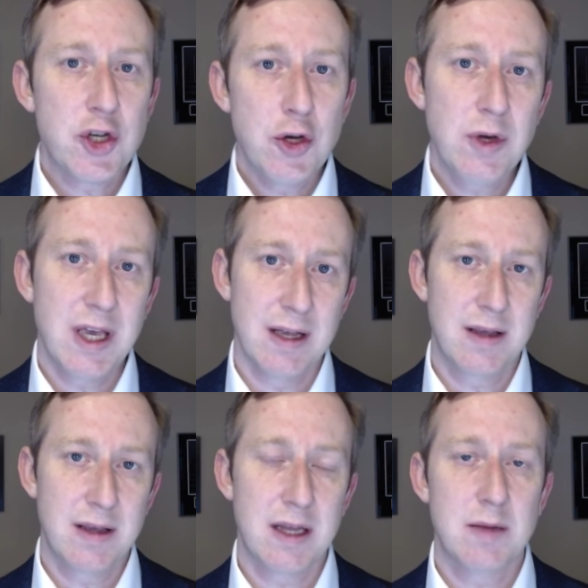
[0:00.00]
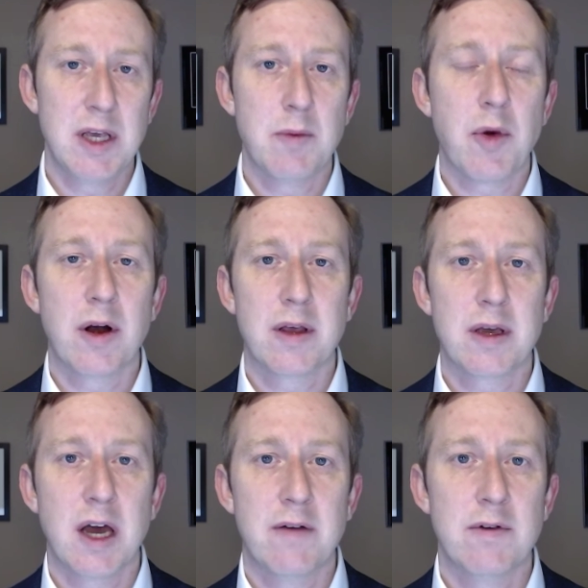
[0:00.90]
2 kids get to be a part of the
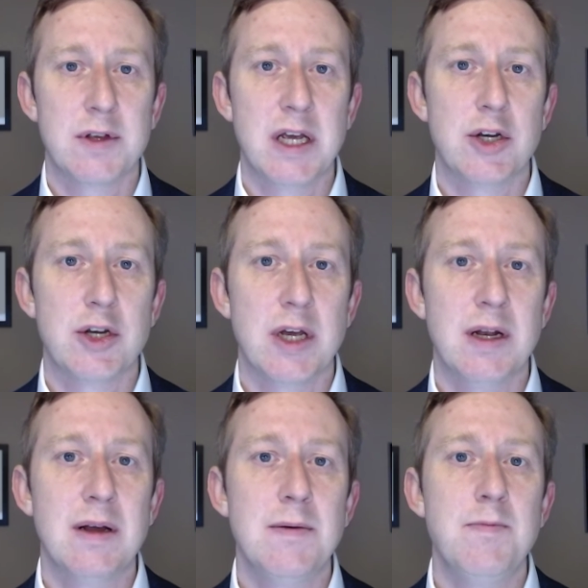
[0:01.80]
conversation,